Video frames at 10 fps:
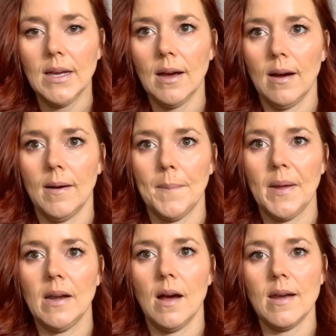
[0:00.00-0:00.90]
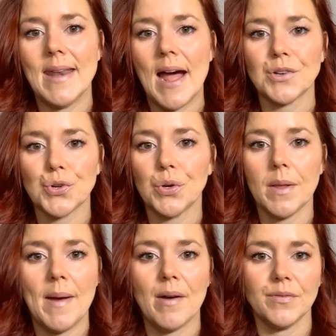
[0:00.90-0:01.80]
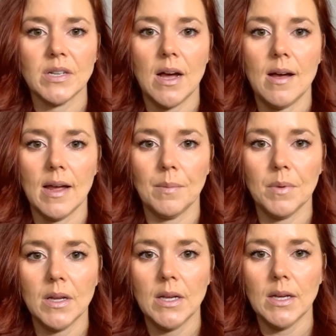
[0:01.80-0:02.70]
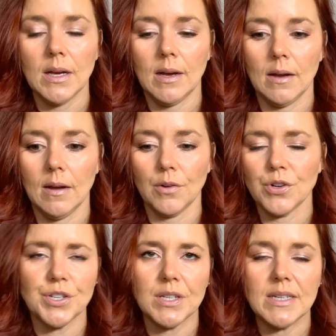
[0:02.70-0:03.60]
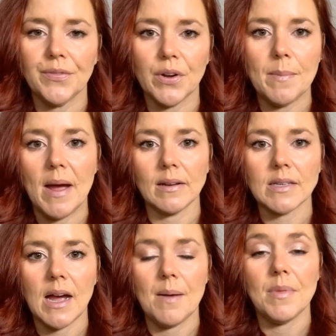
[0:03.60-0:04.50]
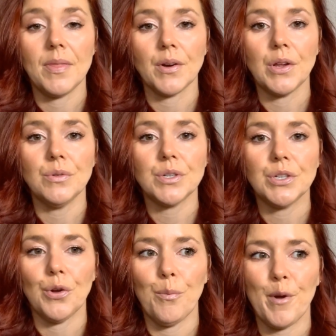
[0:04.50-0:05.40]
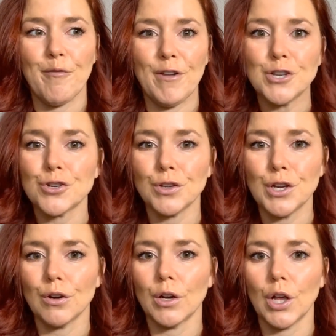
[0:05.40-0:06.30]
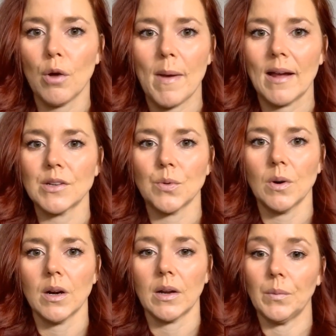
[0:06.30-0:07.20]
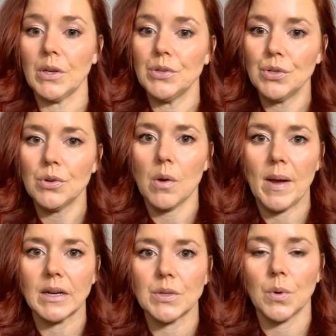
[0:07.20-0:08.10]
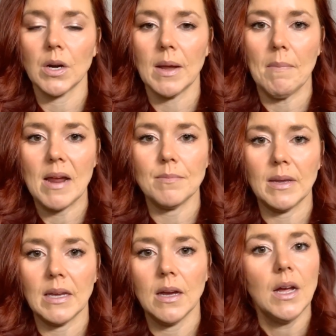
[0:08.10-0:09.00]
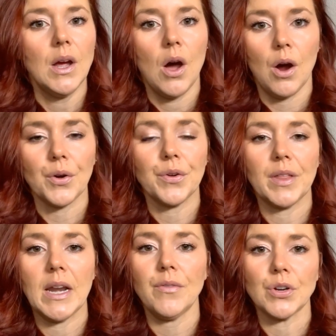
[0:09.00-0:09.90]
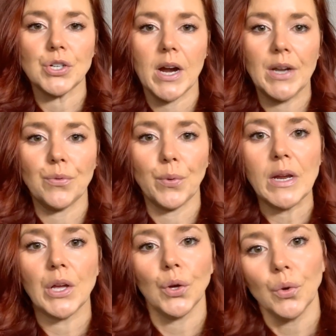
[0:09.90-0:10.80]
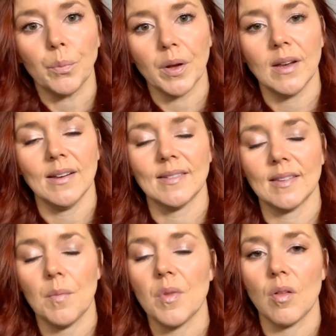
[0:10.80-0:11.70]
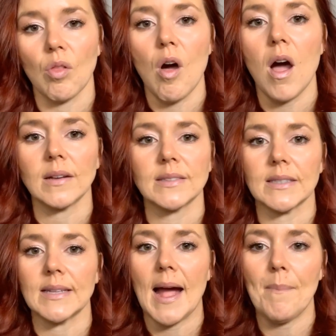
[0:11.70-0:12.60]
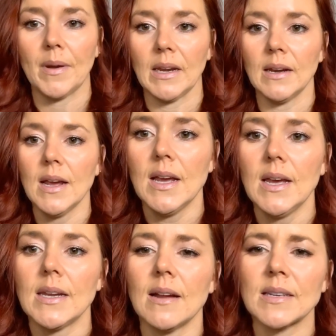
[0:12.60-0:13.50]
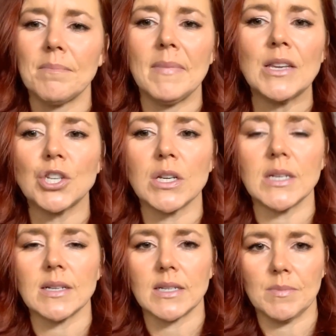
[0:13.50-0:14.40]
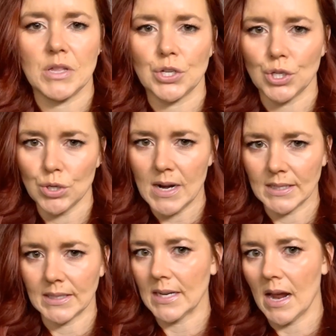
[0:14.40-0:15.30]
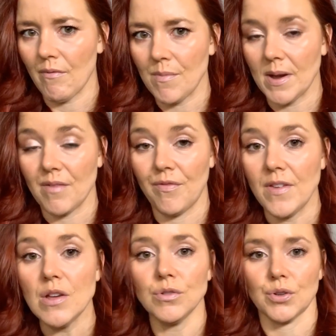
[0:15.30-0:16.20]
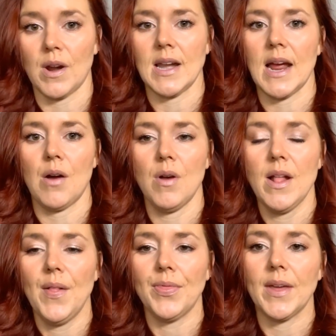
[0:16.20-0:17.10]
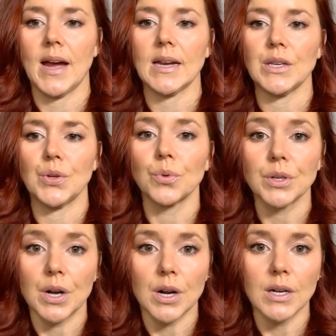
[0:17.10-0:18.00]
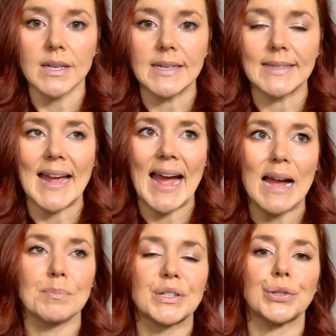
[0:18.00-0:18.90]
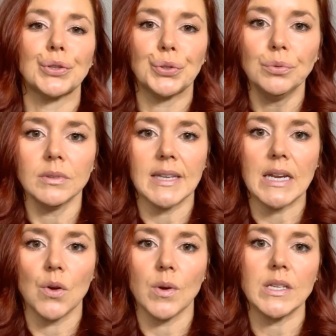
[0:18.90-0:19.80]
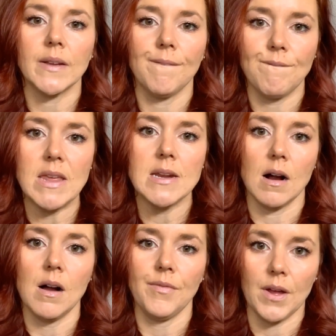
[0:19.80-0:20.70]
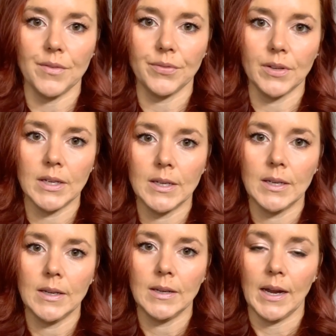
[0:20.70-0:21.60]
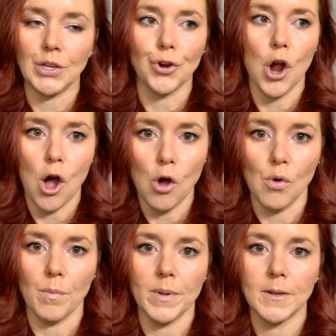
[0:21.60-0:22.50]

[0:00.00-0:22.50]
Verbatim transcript: um, an unnatural amount of time uh, or just a different amount of time than they're used to. But eventually you're going to go back to work. And when you do go back to work, it might be harder than ever trying to recoup some of the loss that's happening, not to mention some of the stress that everybody feels right now that your dog is absolutely going to feed off of. And you're home,